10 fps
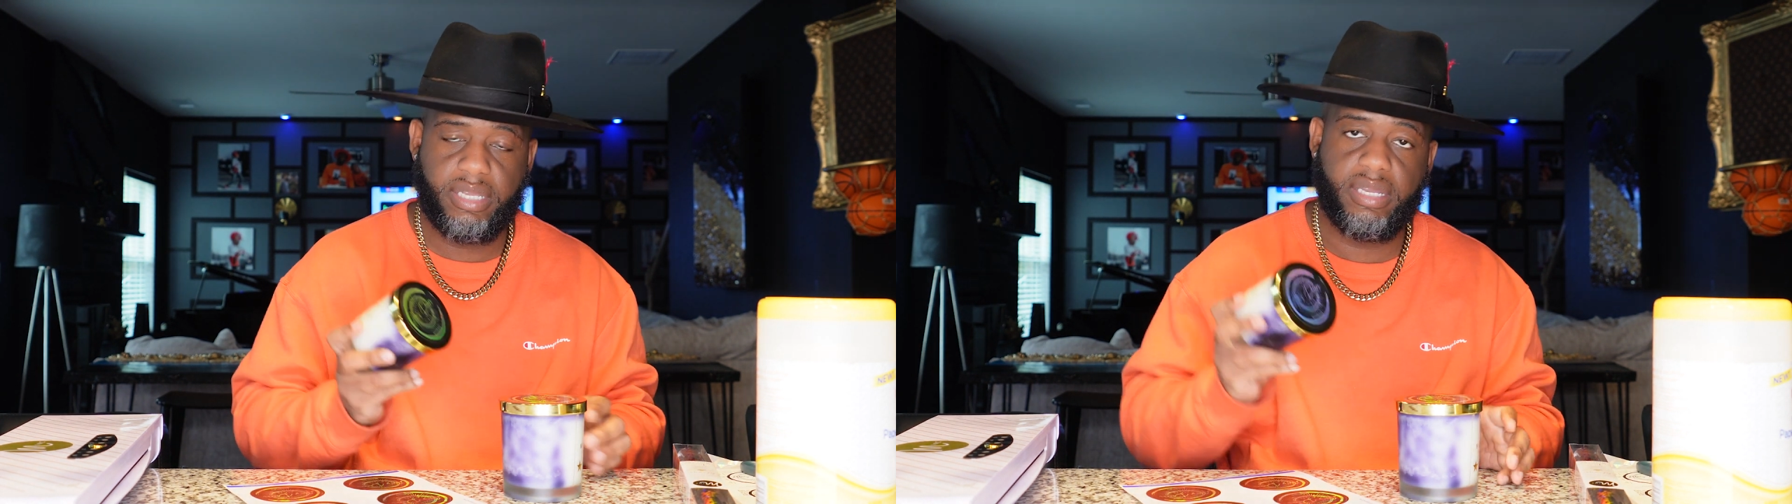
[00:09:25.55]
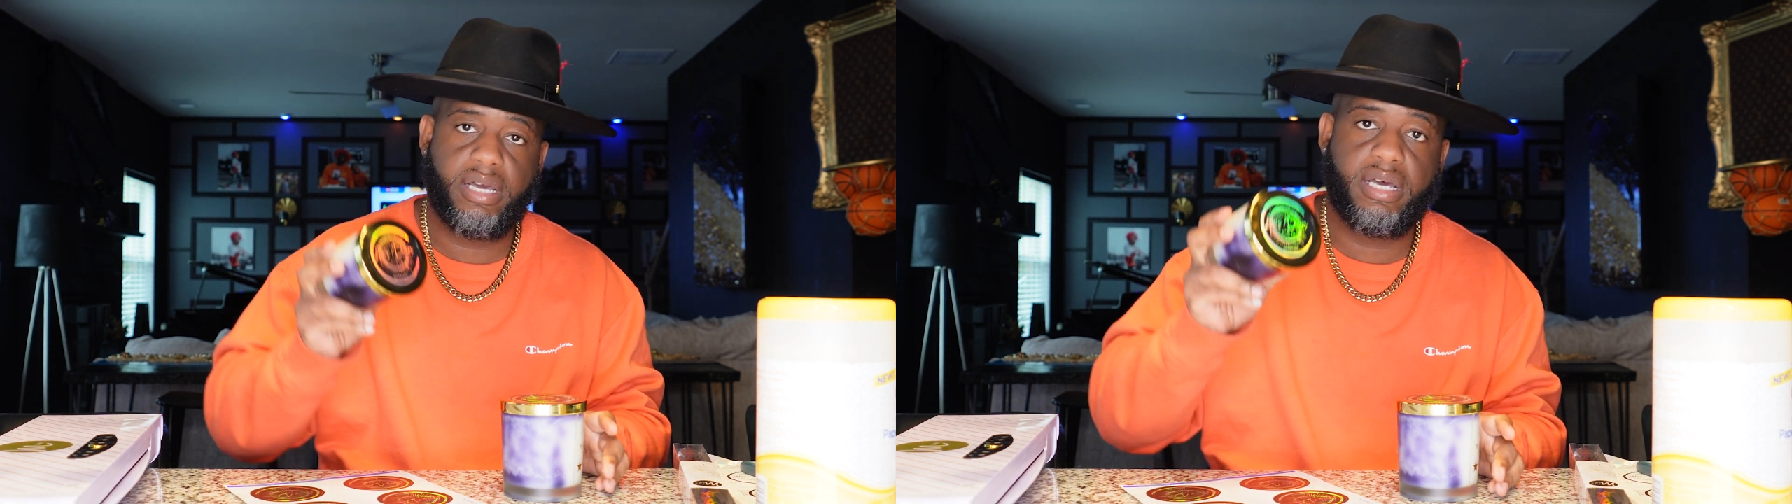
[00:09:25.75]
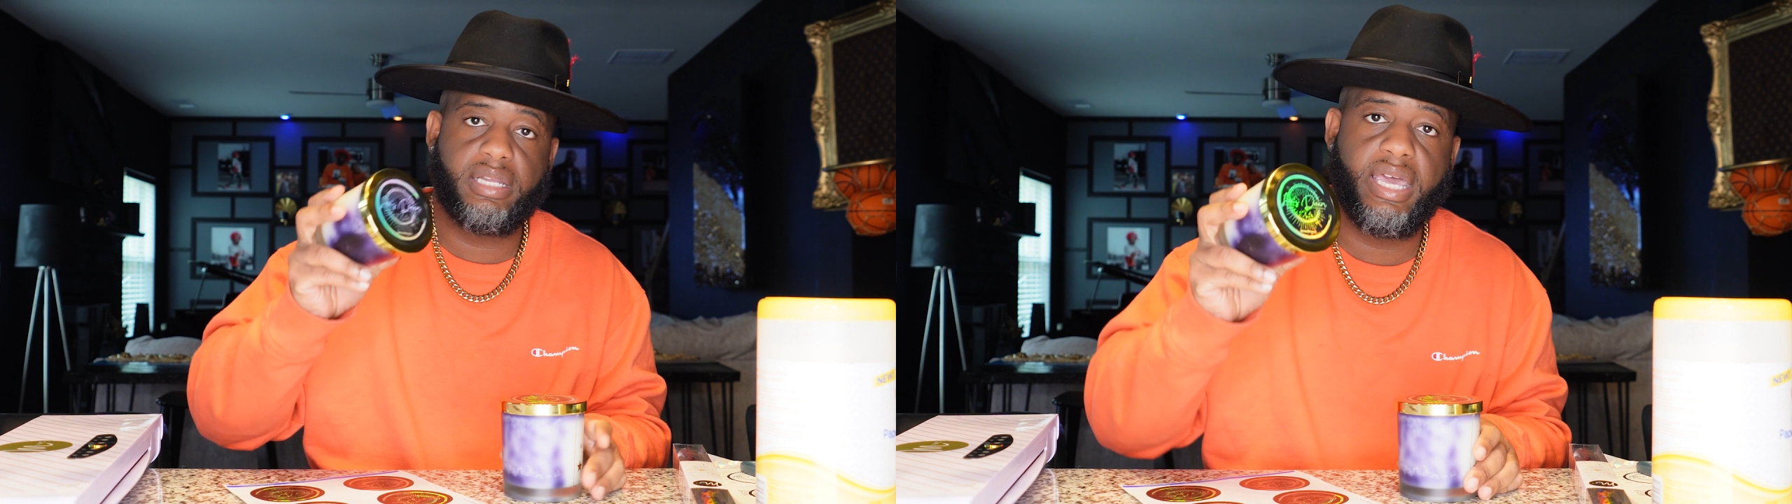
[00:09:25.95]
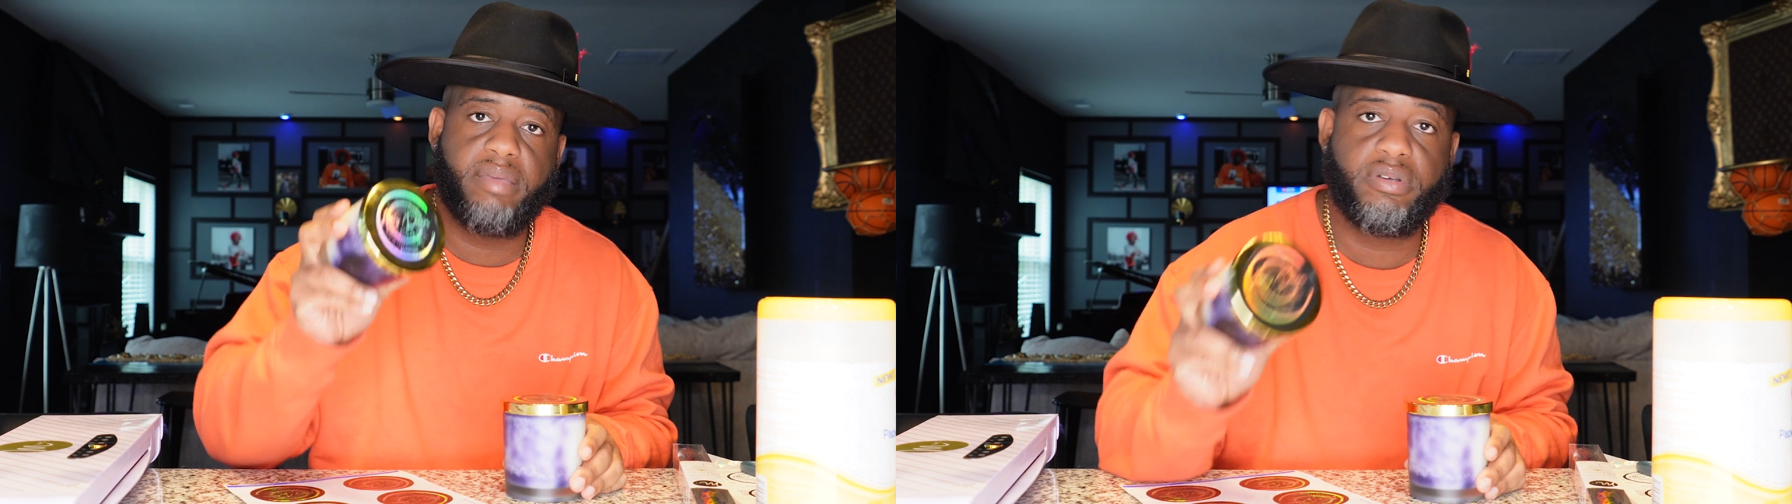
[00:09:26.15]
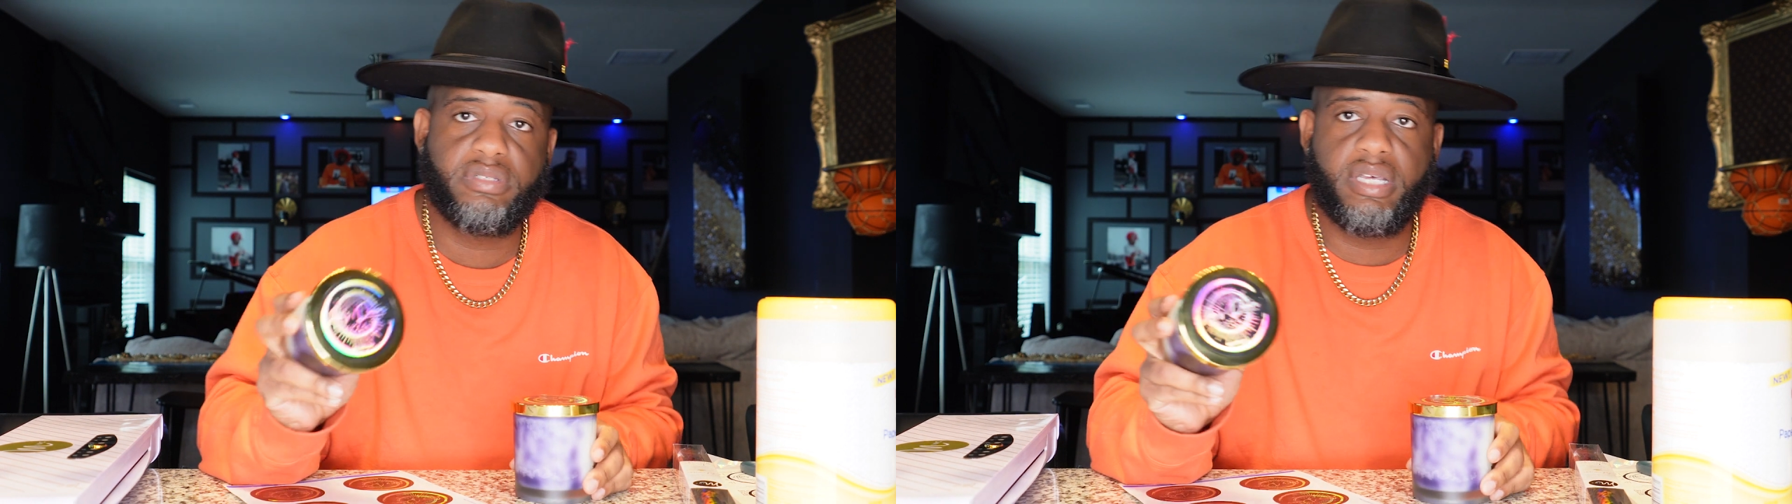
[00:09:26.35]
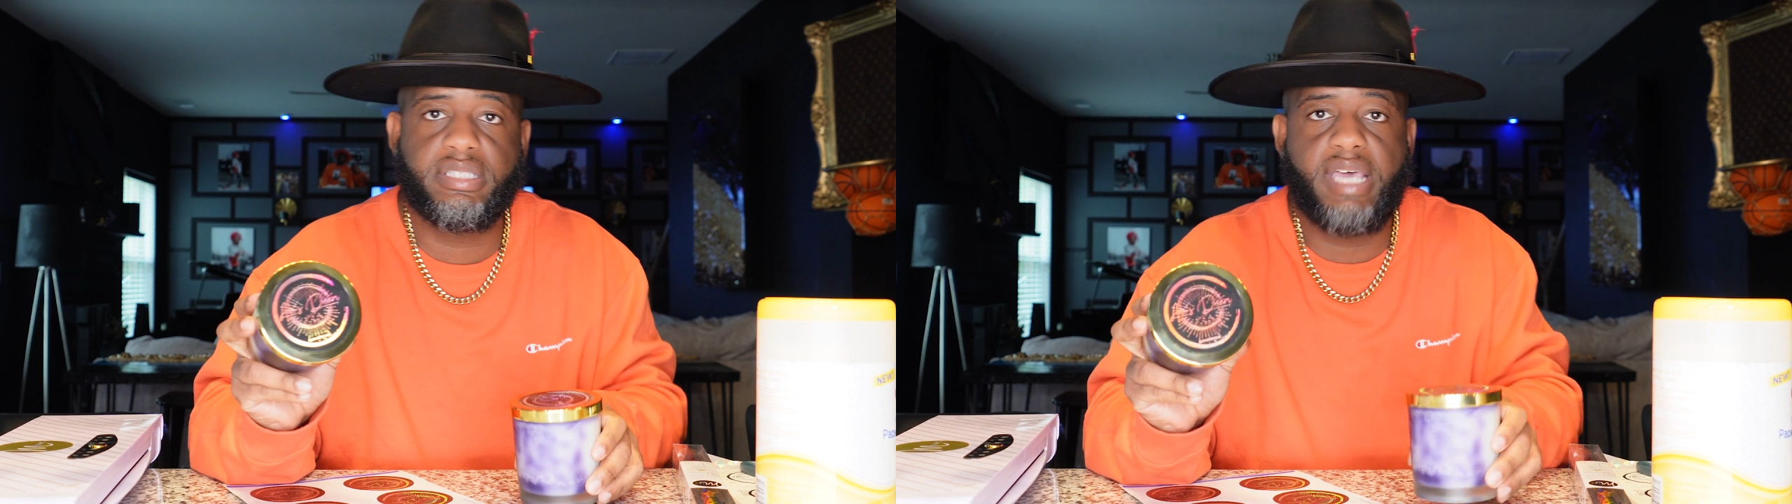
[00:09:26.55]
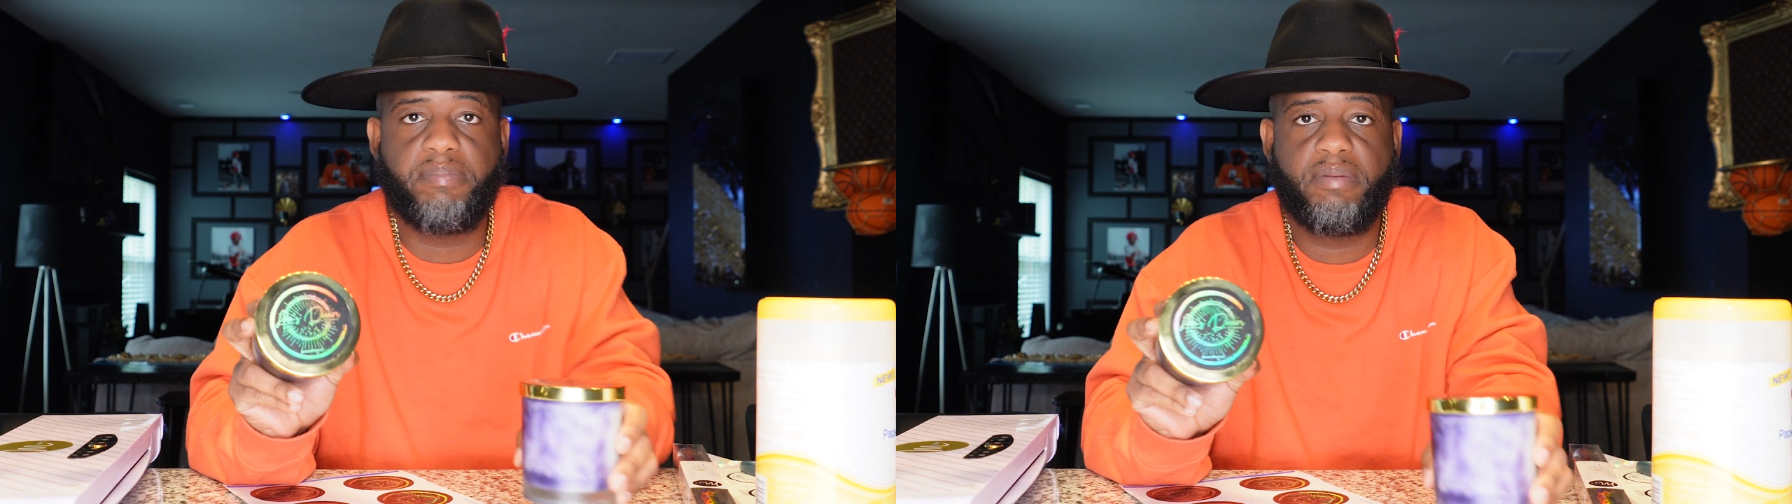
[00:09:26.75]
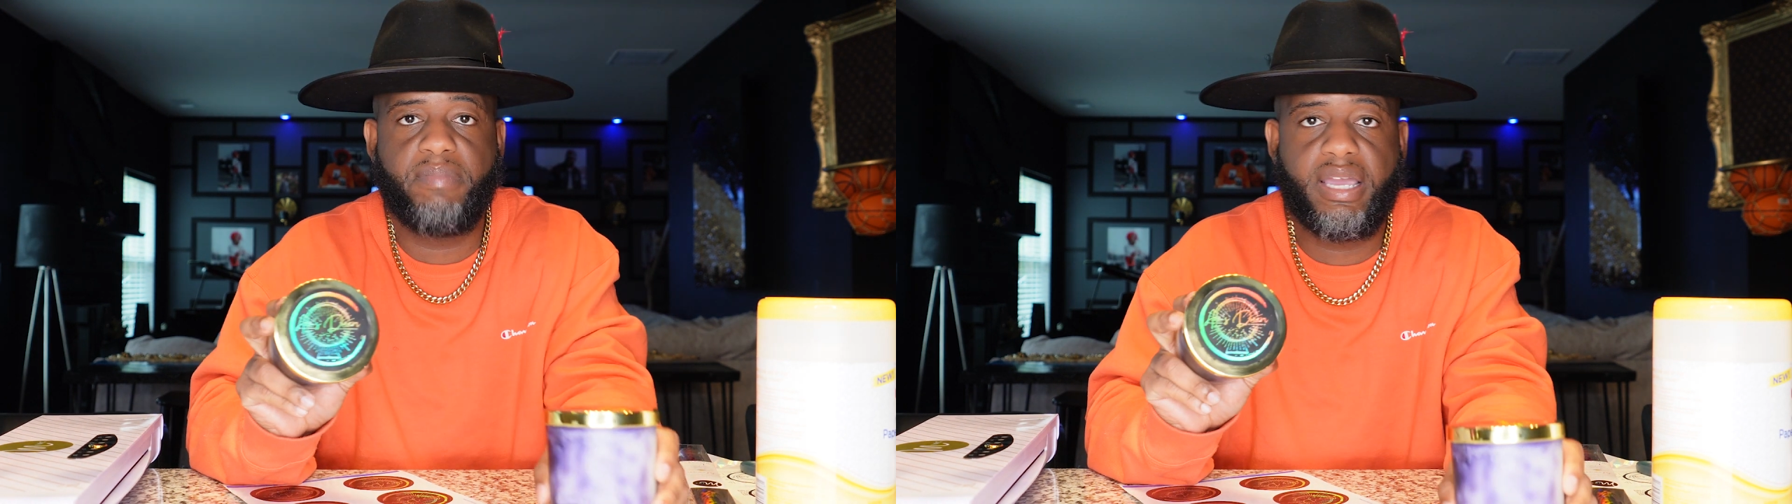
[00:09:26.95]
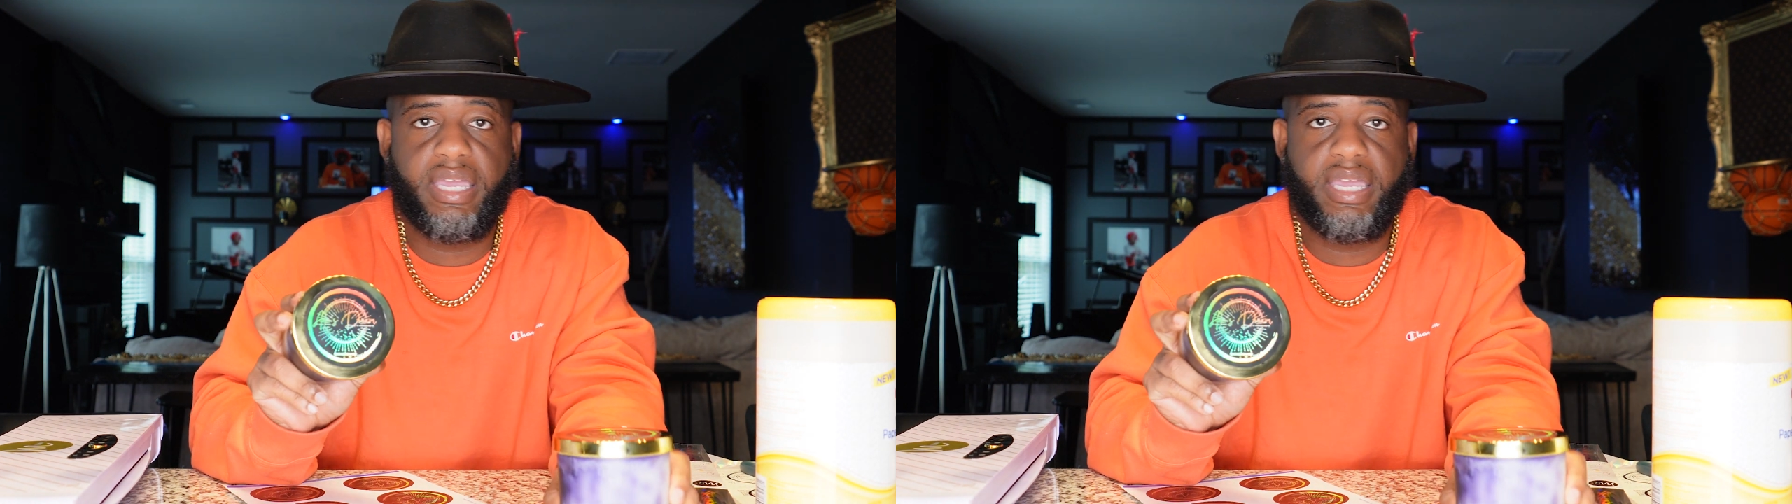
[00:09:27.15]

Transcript: labels on top of my